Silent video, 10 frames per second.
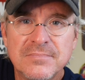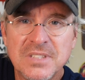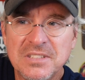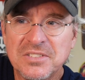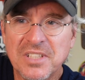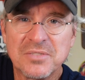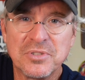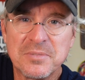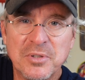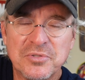It just does what
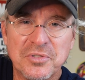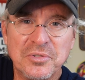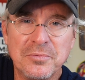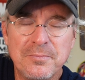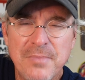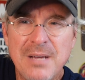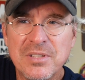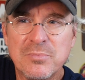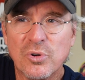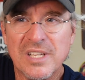it's supposed to do. Maybe
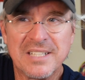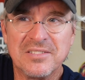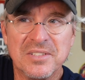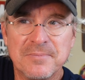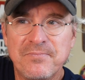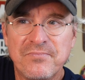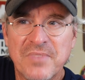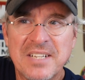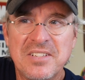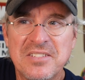it's more like the
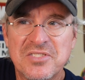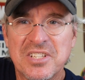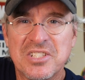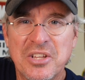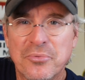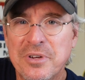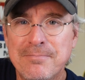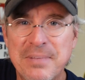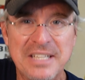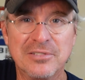1963
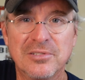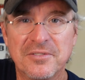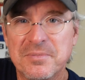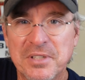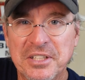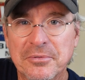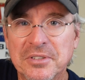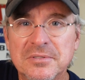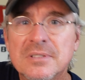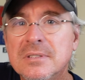Beetle of spinning
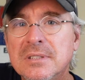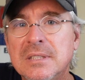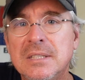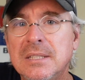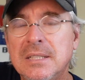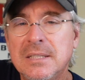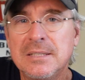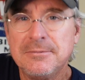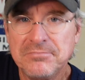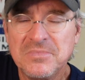reels.
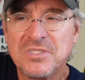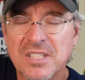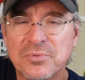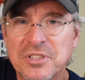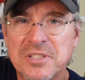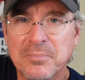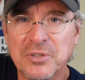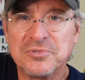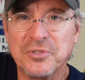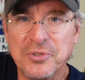It does what it's
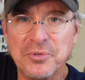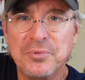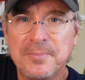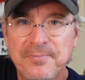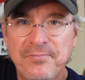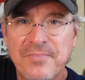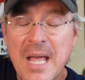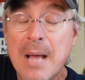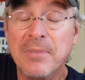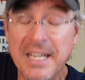supposed to do.
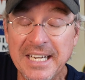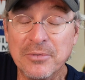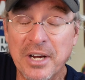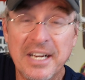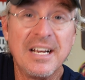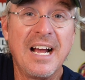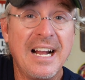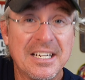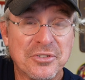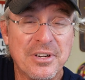Anyway, I
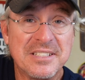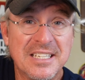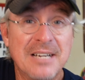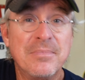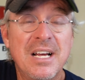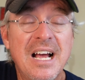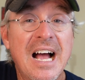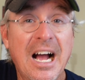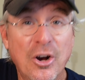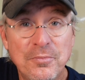had a great time.
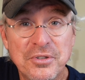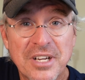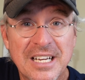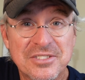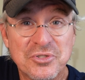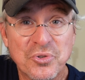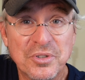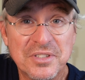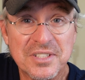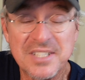I hope you guys
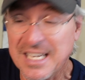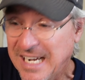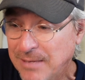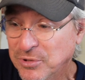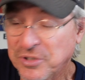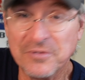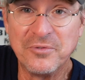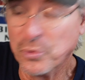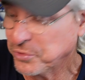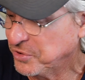enjoyed this. I'm looking
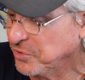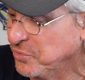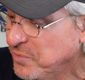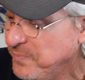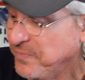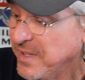forward to